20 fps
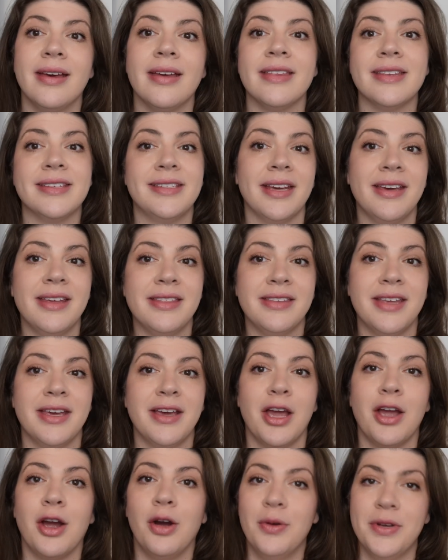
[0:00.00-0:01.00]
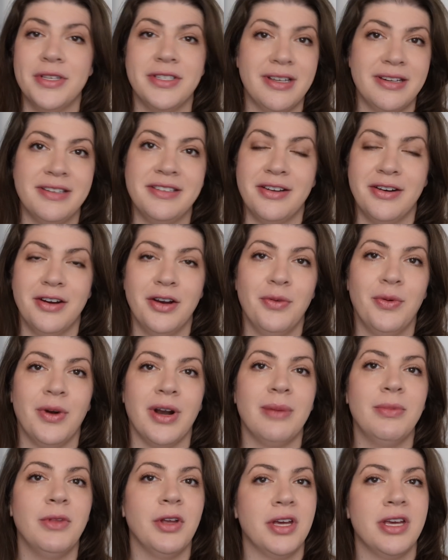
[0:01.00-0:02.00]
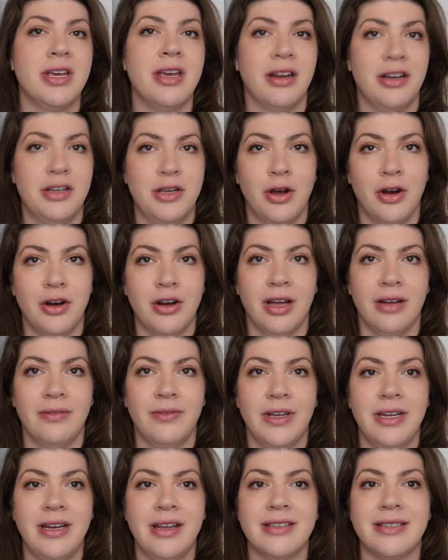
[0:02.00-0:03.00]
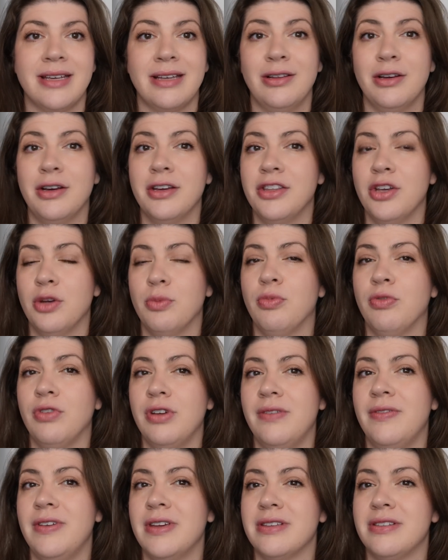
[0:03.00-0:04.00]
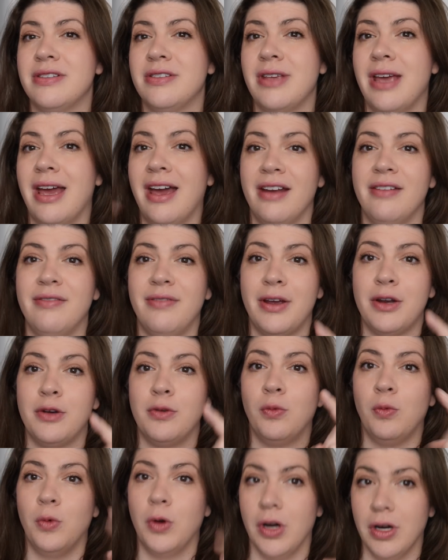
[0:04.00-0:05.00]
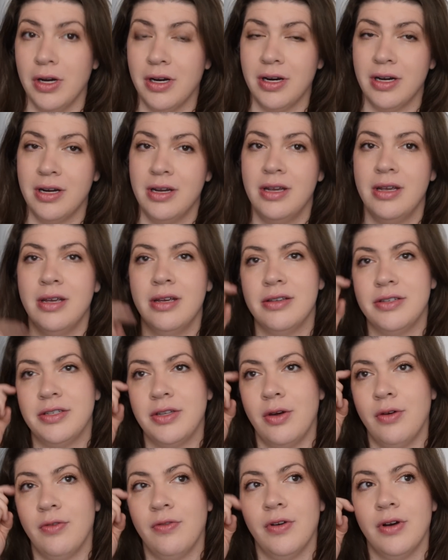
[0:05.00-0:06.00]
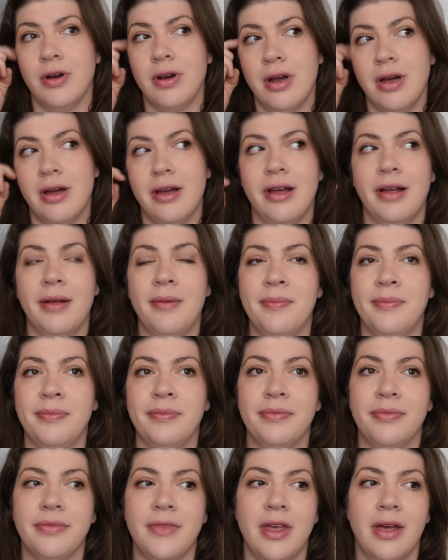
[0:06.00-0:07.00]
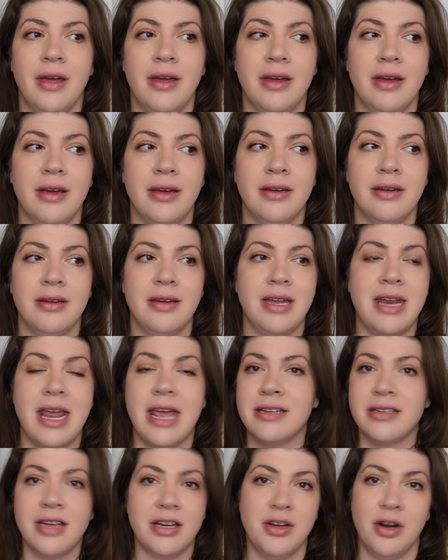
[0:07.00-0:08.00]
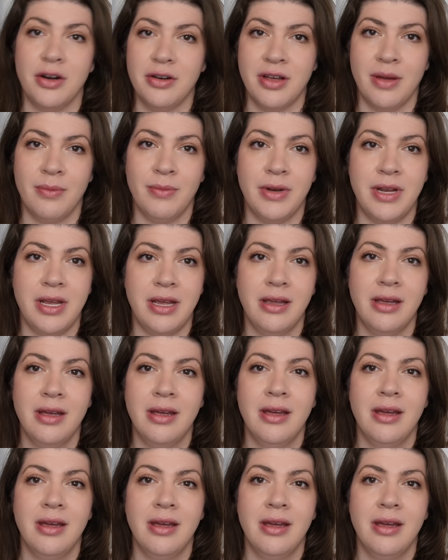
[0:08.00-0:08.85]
The second thing I always consider when I'm looking at a yarn advent is I look at their previous advent work. So for a hand-dyed yarn company,